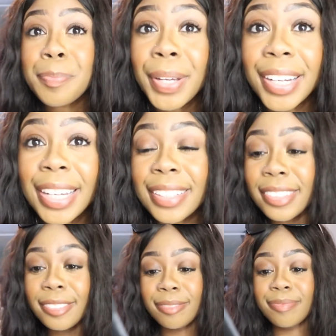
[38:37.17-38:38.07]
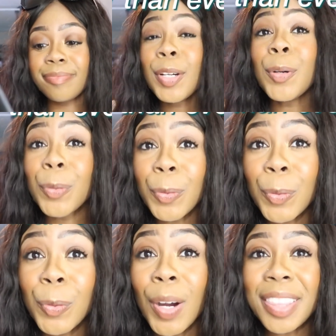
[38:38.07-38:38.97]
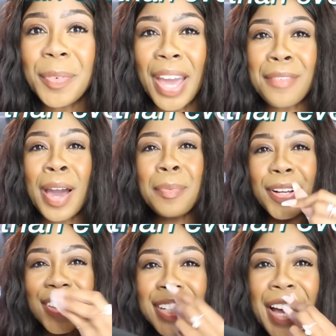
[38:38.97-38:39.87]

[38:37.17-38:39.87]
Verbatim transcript: Period. Ooh, and then we have happy